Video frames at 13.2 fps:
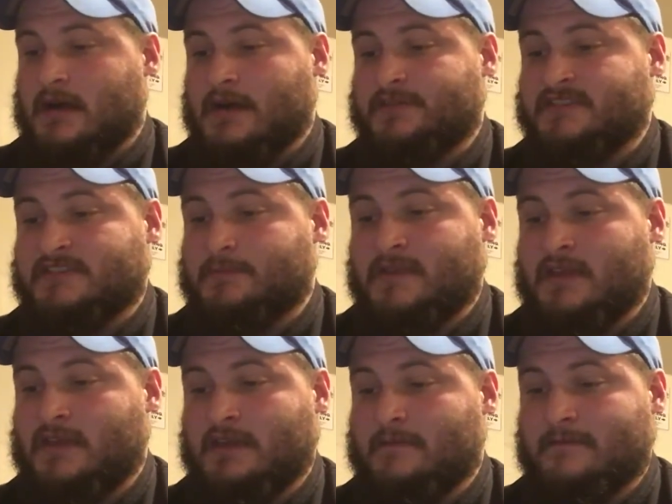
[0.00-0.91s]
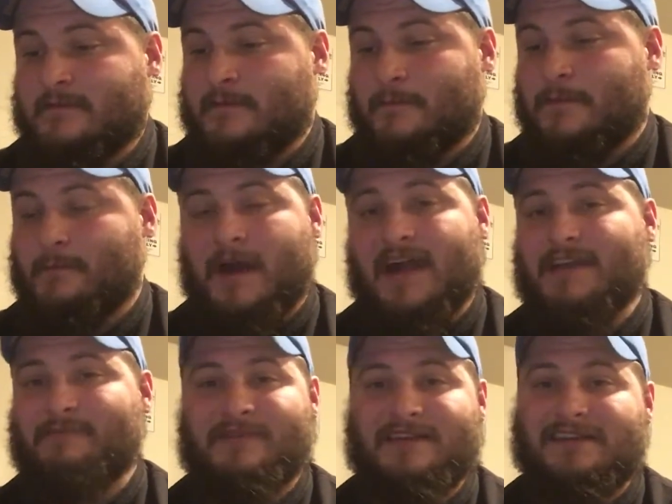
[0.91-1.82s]
This should be, my
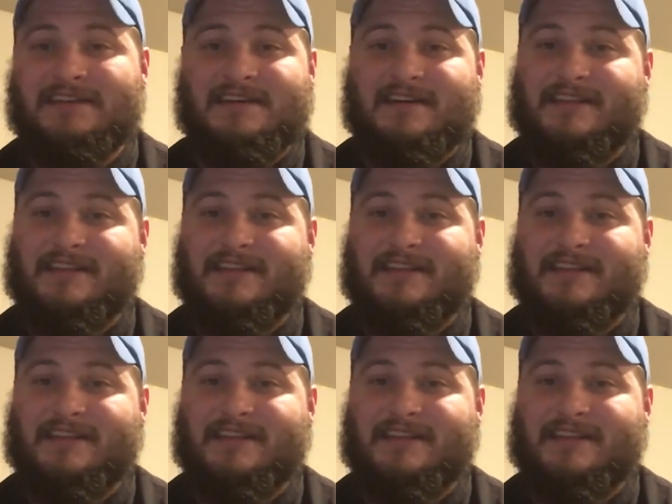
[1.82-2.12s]
opinion,